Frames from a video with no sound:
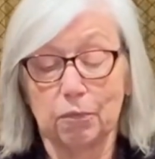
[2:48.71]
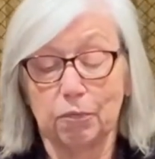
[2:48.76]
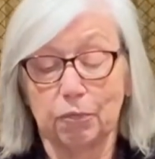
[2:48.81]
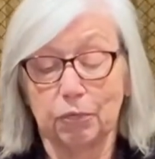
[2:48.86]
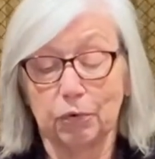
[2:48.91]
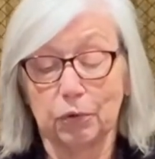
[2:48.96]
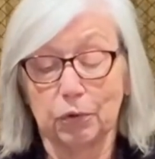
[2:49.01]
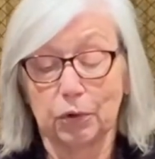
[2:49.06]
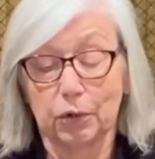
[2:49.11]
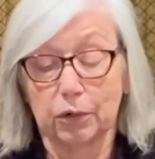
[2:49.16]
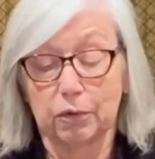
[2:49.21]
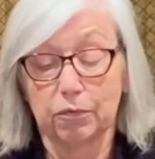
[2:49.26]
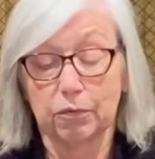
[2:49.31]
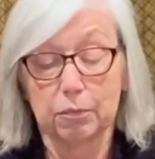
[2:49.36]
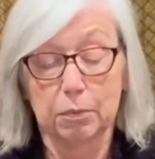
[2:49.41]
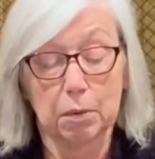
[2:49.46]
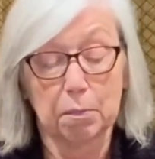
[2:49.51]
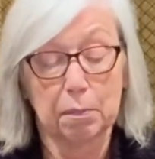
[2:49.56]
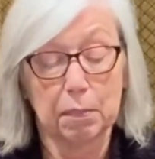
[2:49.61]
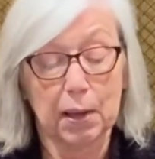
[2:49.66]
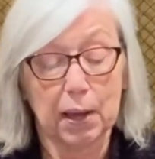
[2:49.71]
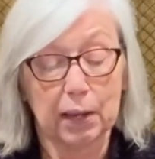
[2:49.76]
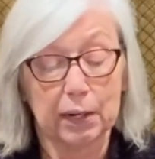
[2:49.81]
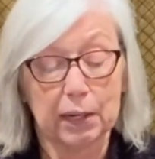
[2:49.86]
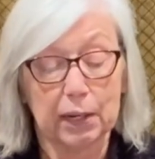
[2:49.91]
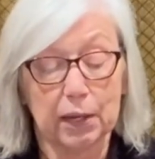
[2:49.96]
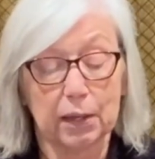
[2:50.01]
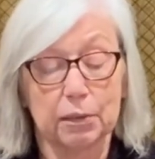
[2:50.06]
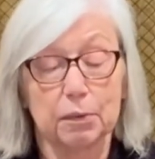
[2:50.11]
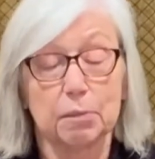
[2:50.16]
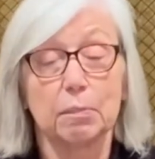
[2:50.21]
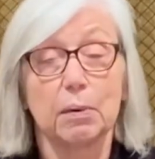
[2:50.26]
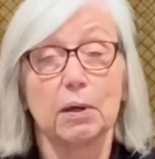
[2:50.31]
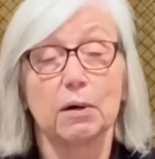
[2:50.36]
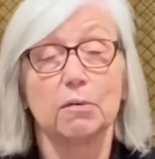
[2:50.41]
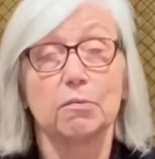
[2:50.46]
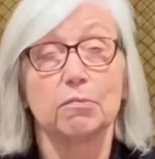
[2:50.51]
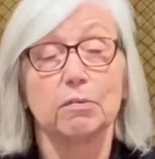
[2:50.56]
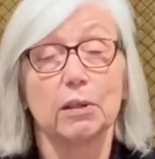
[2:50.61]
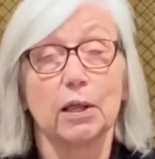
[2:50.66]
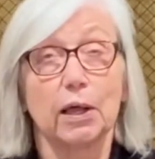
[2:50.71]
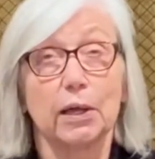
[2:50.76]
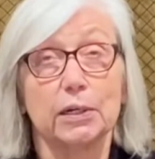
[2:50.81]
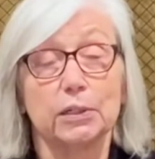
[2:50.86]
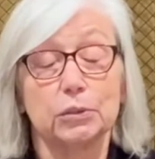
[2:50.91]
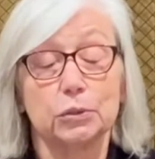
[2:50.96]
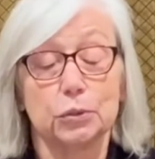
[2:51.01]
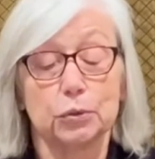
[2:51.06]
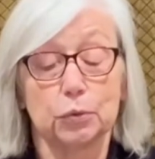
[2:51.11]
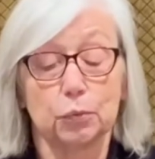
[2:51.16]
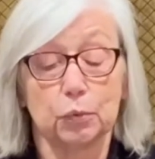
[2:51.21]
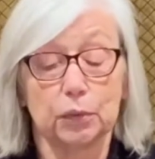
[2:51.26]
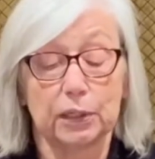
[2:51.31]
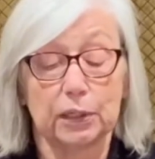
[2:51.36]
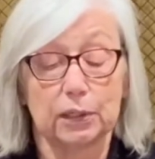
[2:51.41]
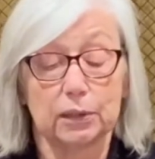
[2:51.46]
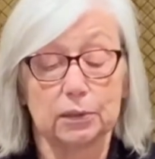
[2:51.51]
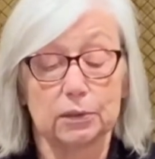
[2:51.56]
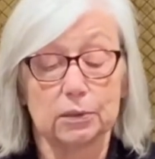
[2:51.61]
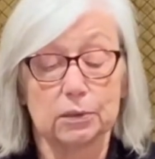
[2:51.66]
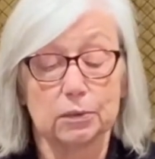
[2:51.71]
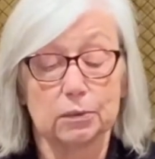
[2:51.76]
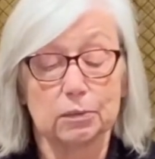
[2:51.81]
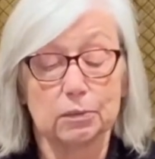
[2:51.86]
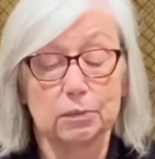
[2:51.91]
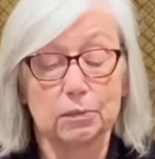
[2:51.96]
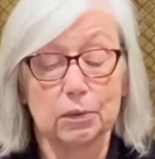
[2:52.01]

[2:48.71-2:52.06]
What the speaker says: fluid from the body of the butterfly into the wings,